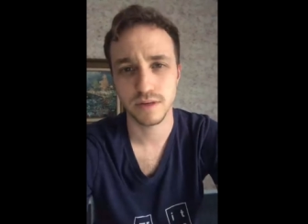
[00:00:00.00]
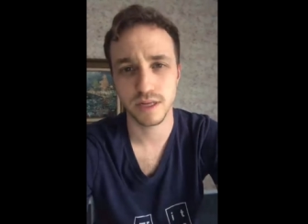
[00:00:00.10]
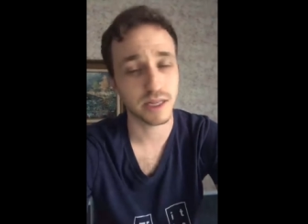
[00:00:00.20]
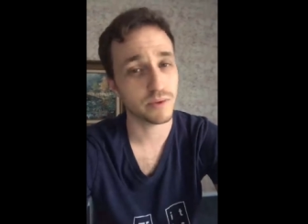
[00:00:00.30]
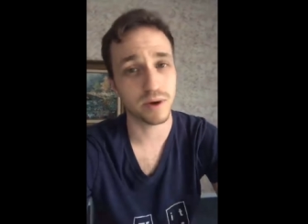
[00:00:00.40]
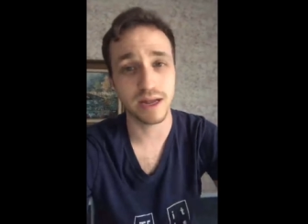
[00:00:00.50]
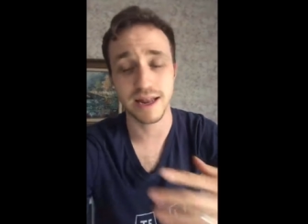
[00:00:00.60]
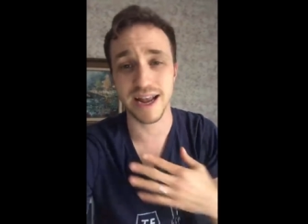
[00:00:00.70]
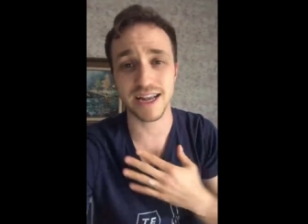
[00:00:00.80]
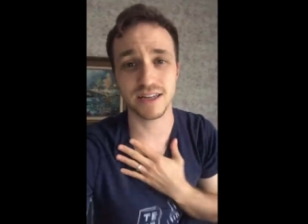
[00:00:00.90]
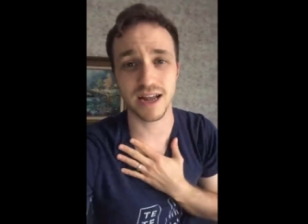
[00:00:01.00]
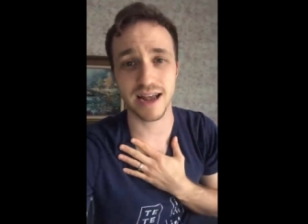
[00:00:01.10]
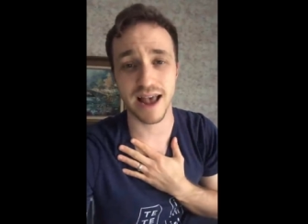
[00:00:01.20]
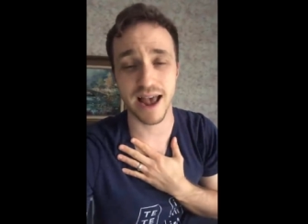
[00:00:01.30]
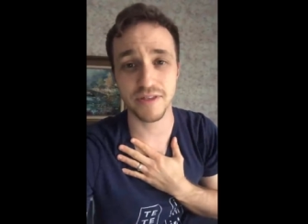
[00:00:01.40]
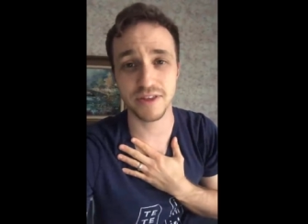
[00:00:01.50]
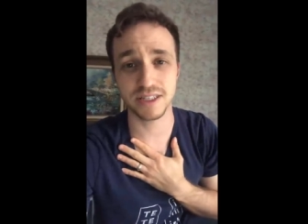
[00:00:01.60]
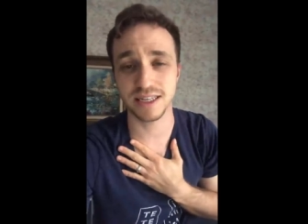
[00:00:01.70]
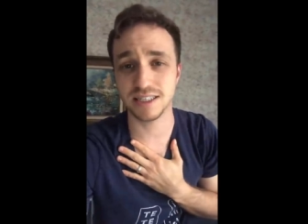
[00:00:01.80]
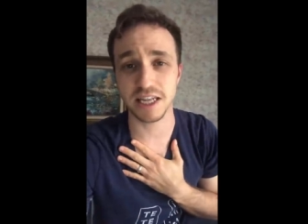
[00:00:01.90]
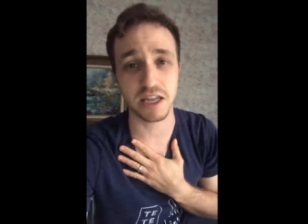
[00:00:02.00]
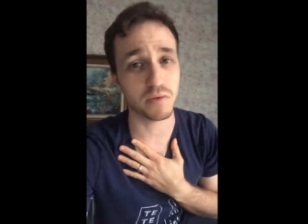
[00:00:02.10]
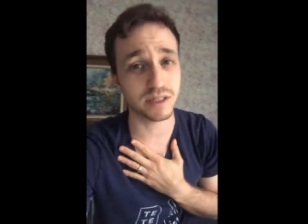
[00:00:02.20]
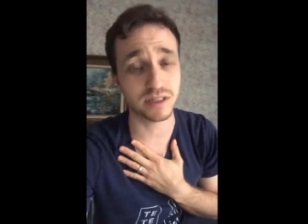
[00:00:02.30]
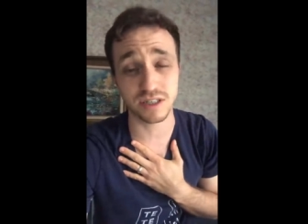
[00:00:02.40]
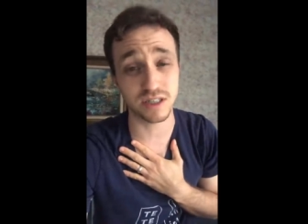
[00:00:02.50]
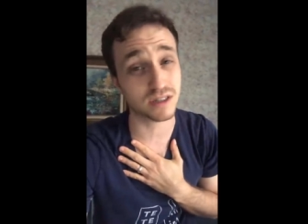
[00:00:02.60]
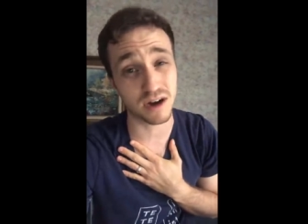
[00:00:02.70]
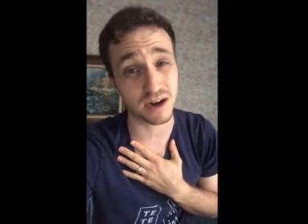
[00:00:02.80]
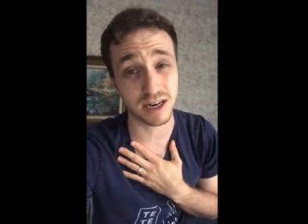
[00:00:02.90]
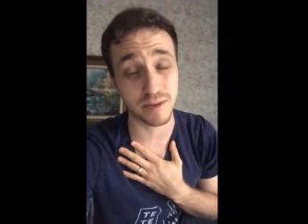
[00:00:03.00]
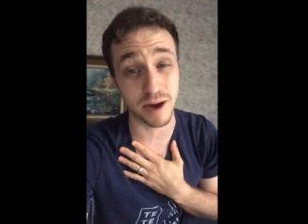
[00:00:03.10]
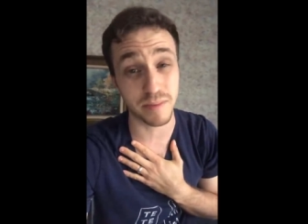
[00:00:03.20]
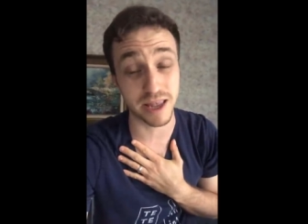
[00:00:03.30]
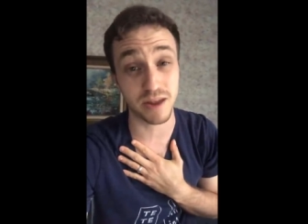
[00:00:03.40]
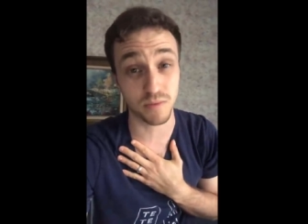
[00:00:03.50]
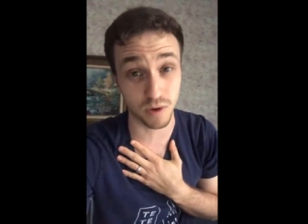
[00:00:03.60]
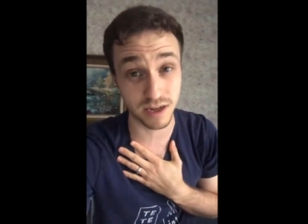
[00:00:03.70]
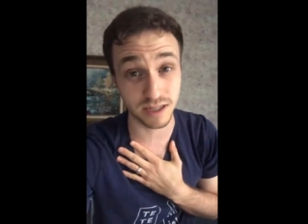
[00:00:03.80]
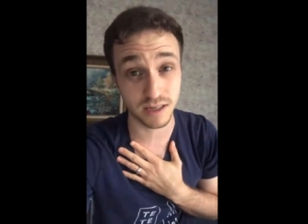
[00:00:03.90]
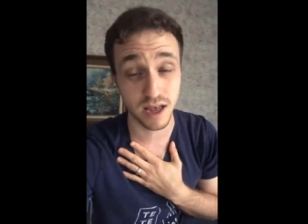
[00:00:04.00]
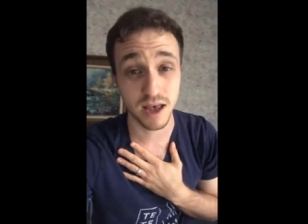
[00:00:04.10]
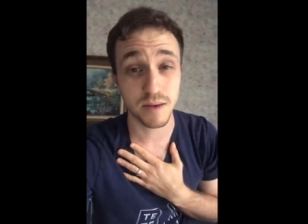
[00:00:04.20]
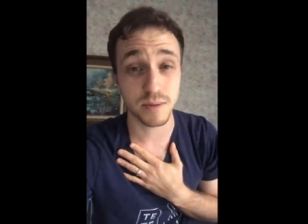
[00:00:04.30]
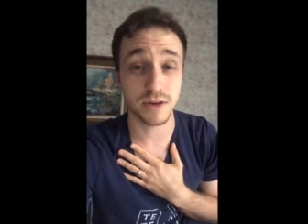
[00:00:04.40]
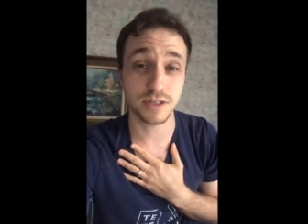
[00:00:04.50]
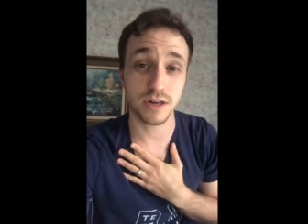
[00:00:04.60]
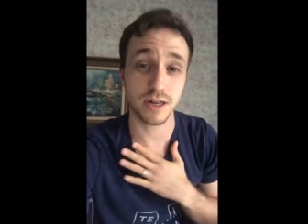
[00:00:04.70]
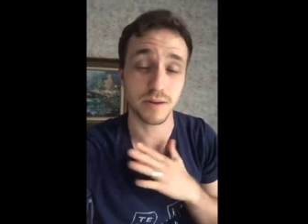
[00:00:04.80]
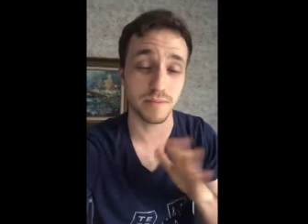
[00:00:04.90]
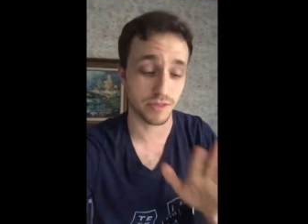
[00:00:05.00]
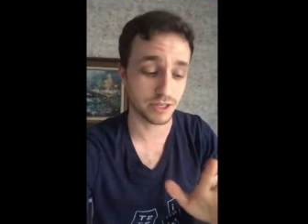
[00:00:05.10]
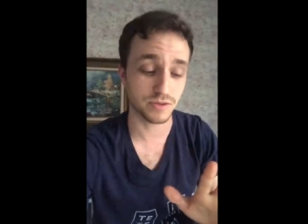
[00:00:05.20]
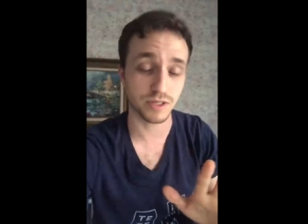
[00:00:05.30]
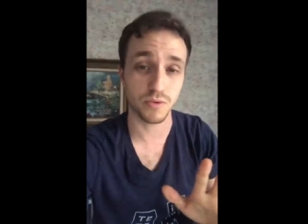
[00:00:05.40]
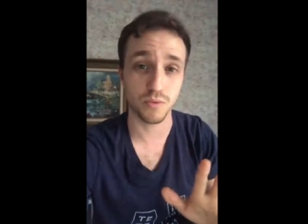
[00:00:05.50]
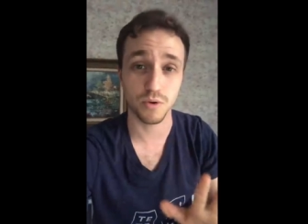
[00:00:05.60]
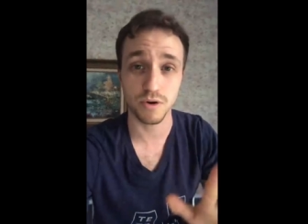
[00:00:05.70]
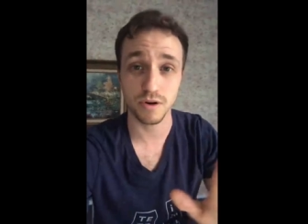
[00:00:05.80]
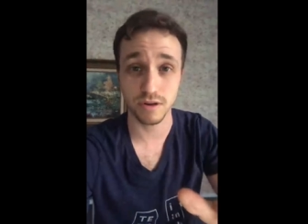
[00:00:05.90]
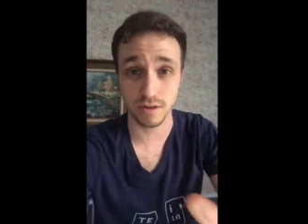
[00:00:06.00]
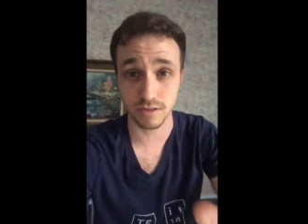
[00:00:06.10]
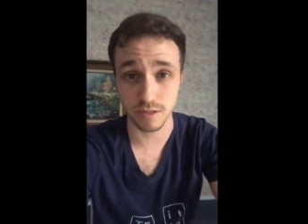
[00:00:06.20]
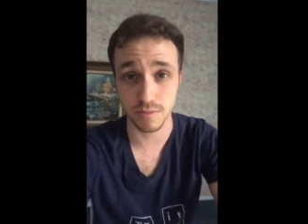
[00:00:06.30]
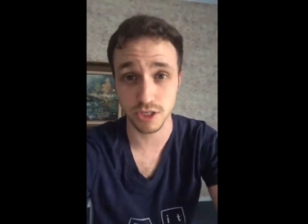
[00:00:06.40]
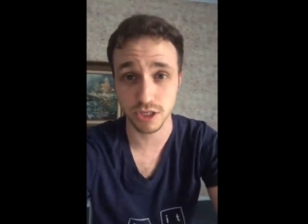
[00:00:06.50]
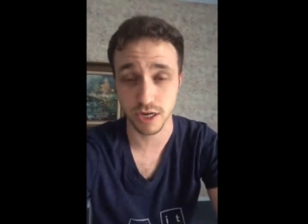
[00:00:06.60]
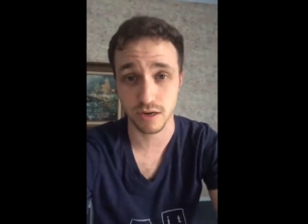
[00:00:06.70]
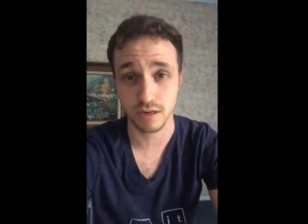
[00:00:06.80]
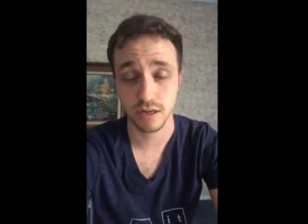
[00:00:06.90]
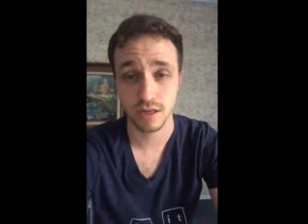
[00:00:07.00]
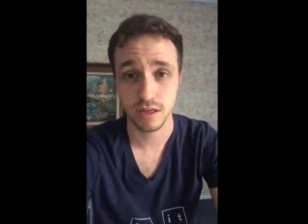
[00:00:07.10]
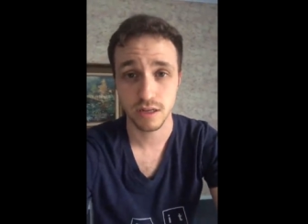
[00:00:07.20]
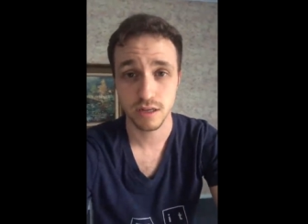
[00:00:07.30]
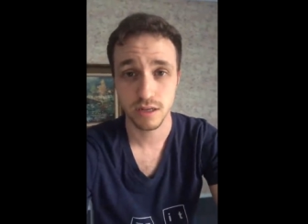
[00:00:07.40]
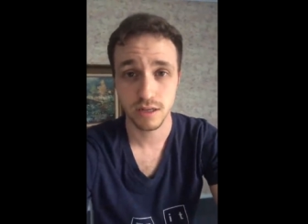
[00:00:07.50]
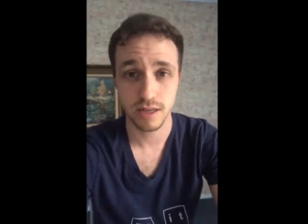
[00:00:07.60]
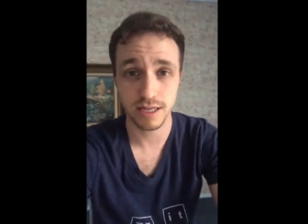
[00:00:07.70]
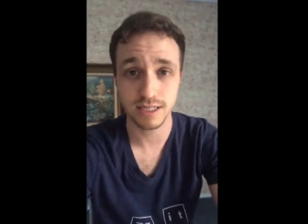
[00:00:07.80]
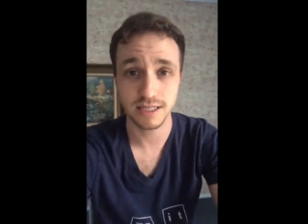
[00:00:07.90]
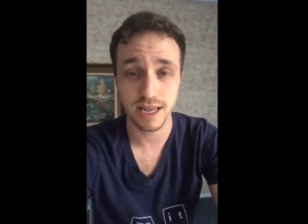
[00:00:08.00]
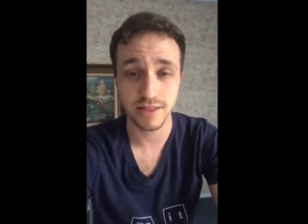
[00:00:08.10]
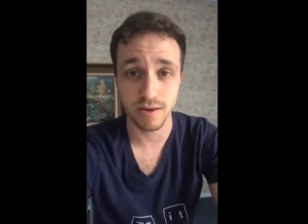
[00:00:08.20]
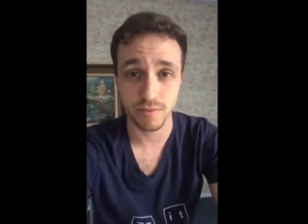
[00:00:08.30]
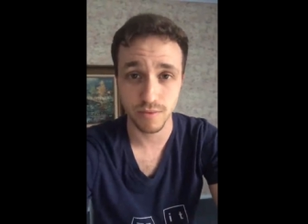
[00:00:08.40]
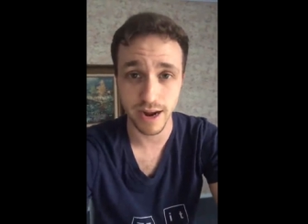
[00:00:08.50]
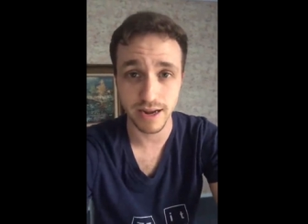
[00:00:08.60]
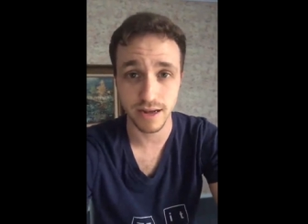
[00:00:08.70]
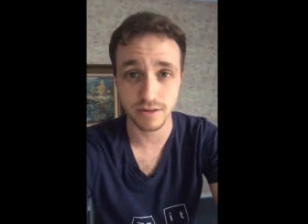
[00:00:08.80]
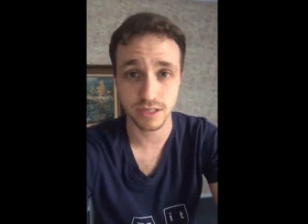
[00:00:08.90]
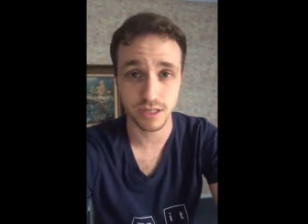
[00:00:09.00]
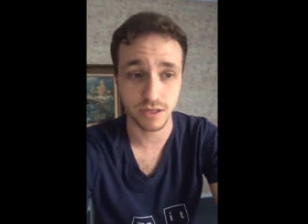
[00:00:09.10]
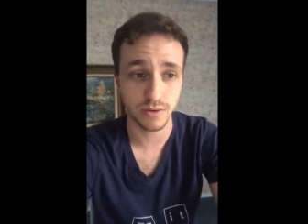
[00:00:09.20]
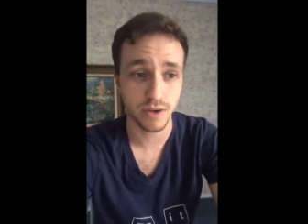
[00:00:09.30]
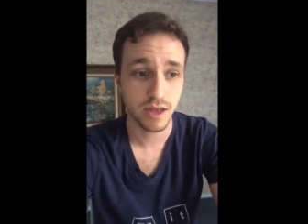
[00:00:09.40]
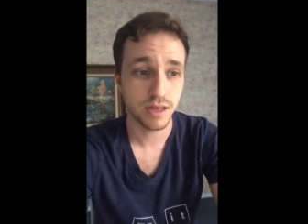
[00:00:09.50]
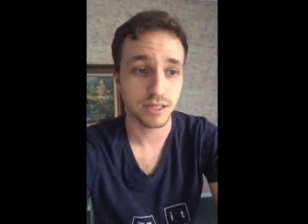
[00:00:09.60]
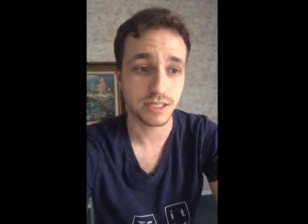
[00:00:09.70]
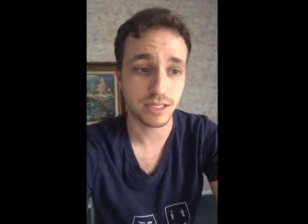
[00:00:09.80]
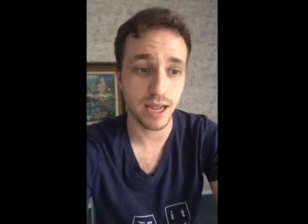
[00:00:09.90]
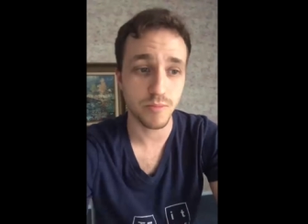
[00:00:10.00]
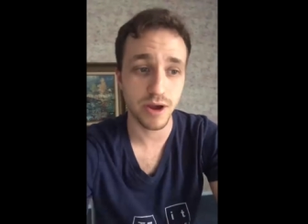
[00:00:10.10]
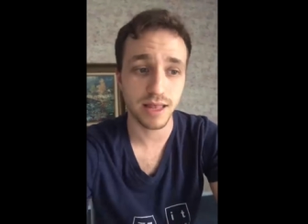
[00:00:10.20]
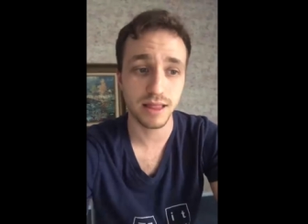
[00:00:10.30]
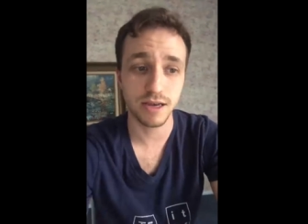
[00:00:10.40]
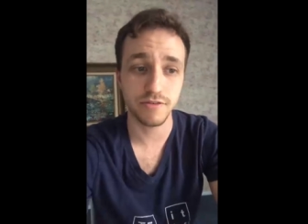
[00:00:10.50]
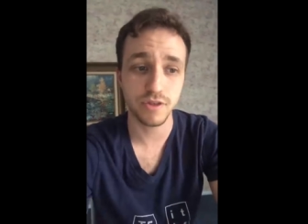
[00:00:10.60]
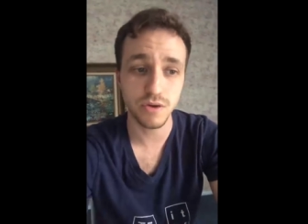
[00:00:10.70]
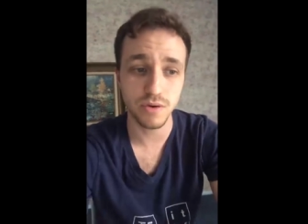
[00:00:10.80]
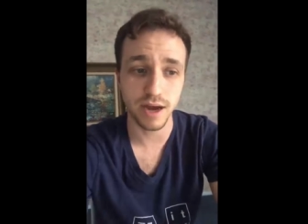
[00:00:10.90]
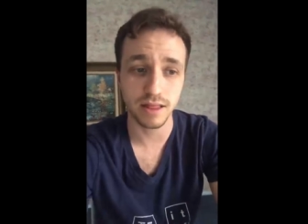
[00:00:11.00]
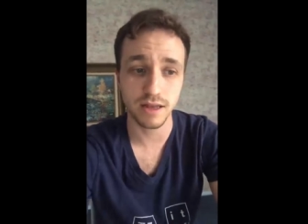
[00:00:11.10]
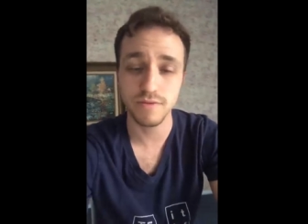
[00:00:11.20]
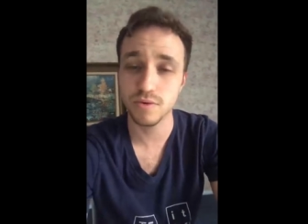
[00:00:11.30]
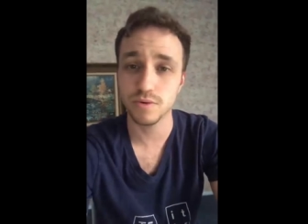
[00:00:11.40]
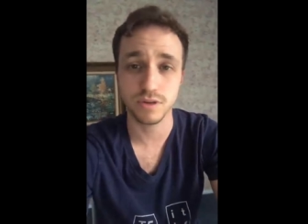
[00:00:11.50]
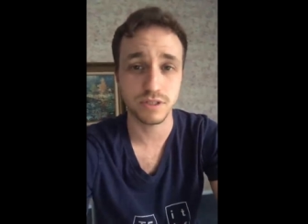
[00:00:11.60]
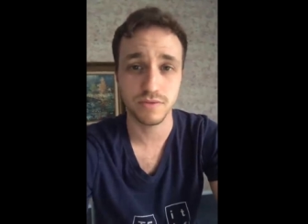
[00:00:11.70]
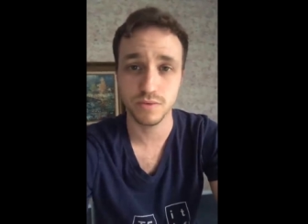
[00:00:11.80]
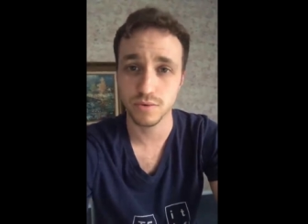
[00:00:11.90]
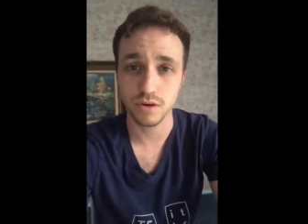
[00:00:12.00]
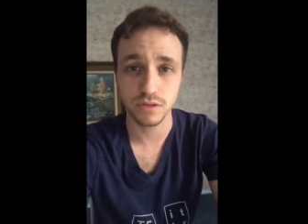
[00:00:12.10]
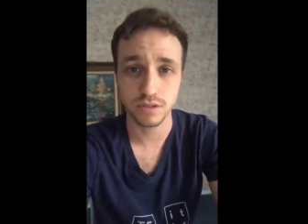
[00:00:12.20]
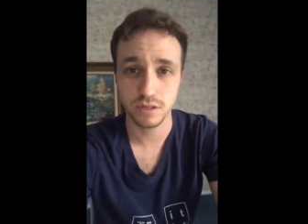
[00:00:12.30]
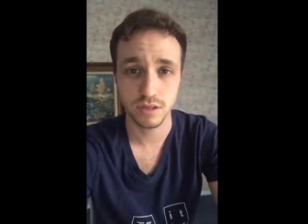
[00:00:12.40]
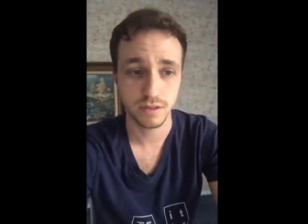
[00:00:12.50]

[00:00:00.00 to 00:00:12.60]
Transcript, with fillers: And he, what and I could I had this sense that he wasn't just talking about me. He was, but he was talking to, this was a word to be shared. And he's saying that right now to you. The same way I love you, I love the worst of the worst.